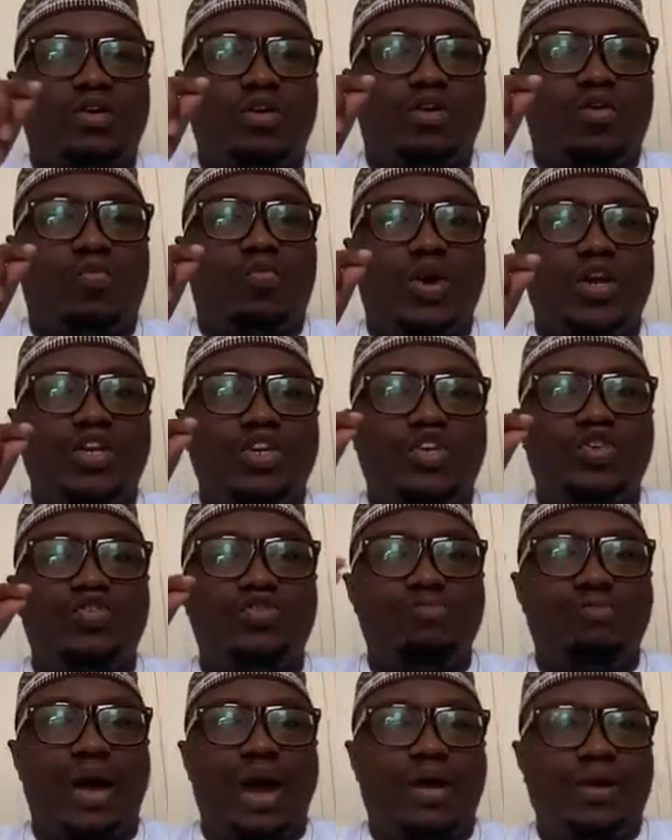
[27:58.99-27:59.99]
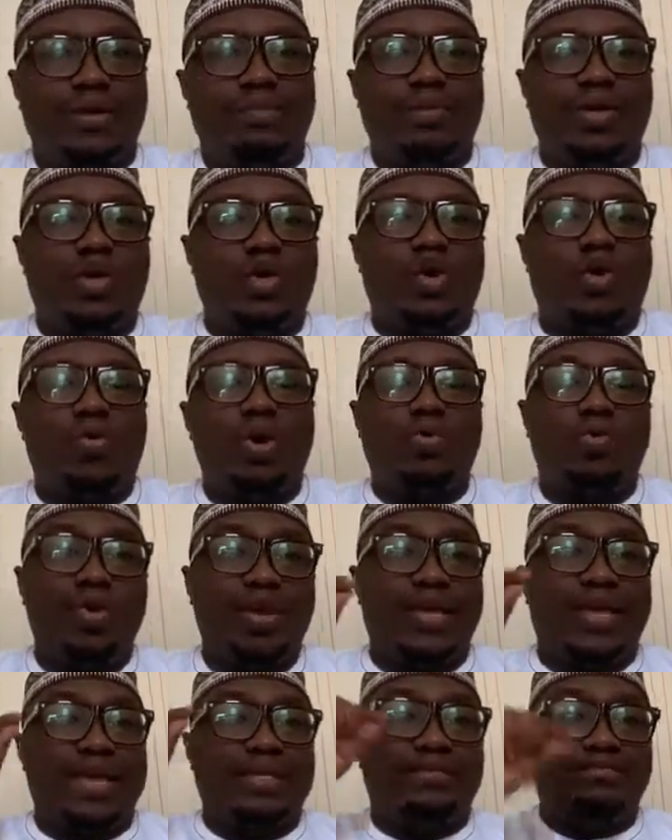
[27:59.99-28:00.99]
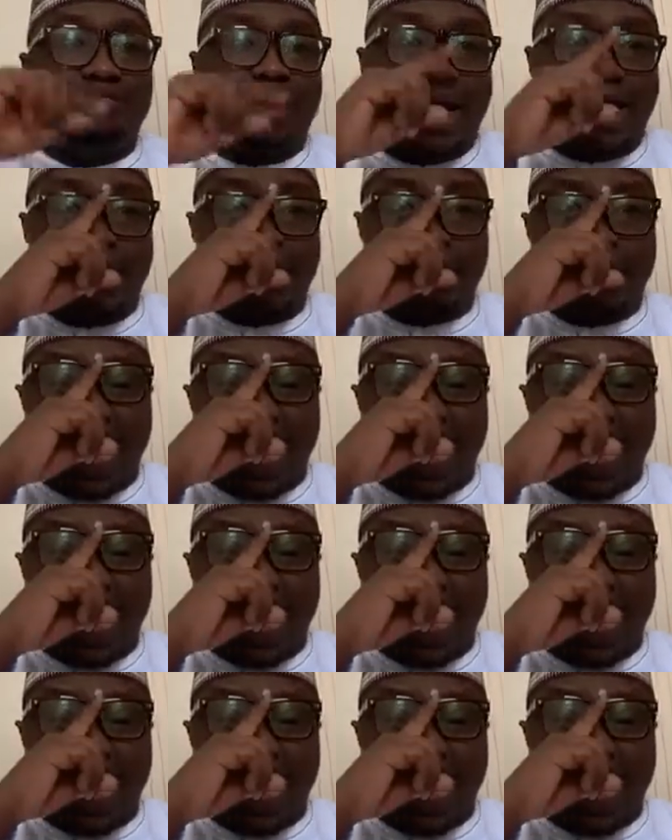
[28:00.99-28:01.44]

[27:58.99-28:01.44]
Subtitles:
when you marry me or when we get married, I